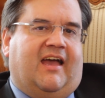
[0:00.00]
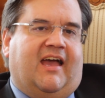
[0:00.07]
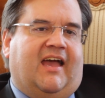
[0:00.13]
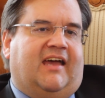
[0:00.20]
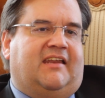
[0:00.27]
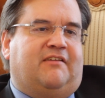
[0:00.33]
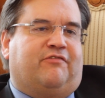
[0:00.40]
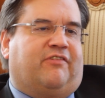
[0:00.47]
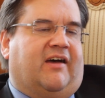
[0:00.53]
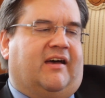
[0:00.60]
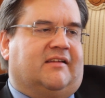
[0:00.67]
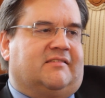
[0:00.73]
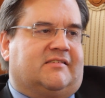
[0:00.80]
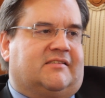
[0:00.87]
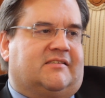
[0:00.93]
Any
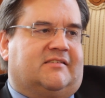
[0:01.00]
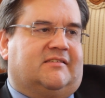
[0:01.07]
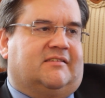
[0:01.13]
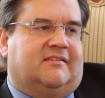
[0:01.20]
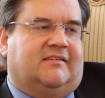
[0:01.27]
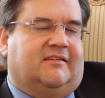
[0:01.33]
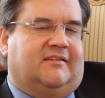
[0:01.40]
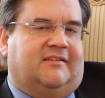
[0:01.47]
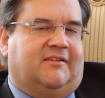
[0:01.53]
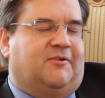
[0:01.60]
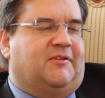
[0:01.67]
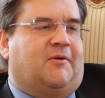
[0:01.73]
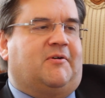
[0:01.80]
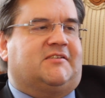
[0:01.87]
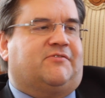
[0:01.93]
fans...
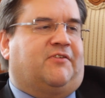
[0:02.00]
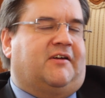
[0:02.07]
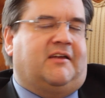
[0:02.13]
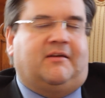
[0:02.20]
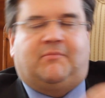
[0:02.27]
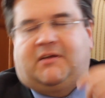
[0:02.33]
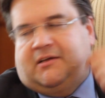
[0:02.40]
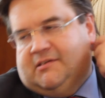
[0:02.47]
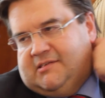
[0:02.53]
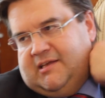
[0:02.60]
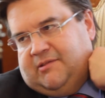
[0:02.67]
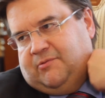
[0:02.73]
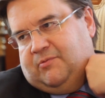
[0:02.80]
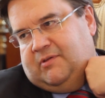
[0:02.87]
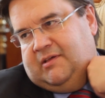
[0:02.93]
No, that was funny, because
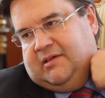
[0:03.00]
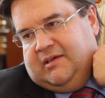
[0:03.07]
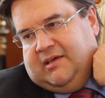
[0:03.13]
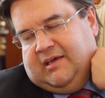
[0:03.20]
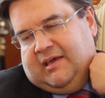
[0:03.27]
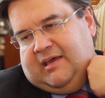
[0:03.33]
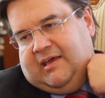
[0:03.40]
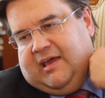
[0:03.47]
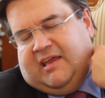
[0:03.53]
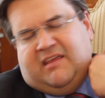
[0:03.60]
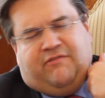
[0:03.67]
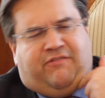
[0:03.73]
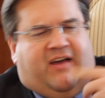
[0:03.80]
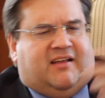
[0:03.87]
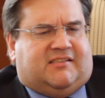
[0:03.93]
any
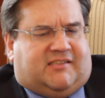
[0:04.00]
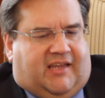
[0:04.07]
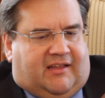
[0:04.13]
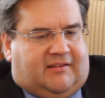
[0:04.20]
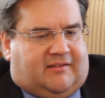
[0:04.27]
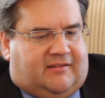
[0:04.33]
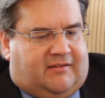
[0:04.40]
fans can